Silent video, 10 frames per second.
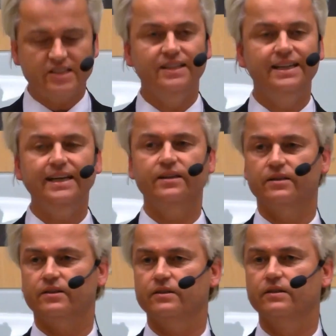is
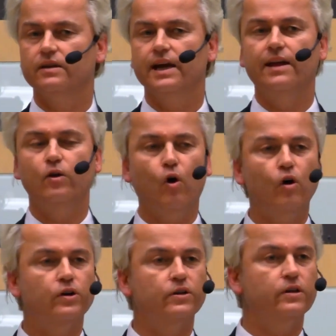needed in
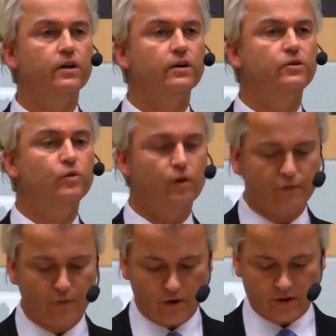order to
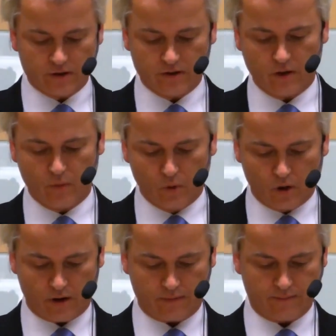avoid a
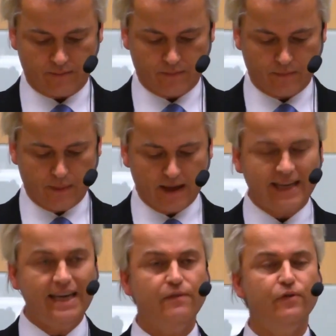war.
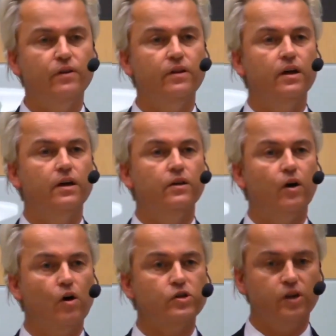Even
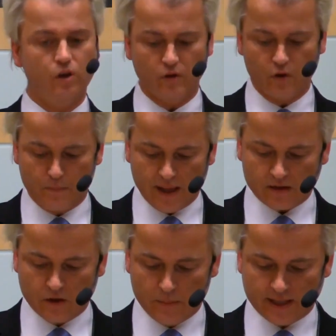the Oslo
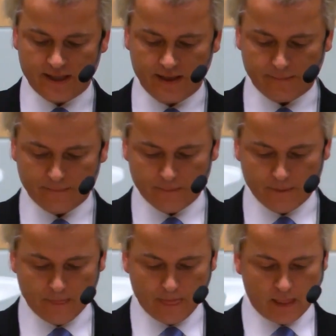Nobel Committee
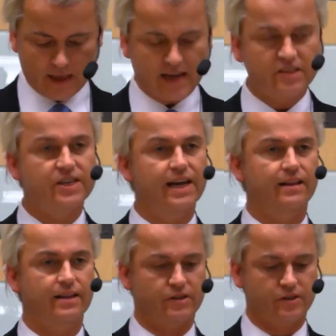is
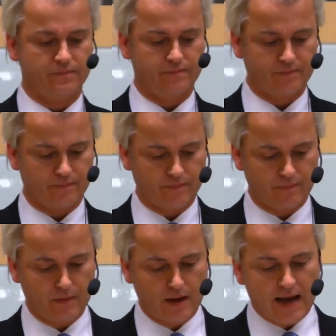saying this.
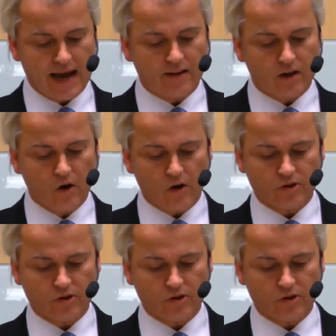And the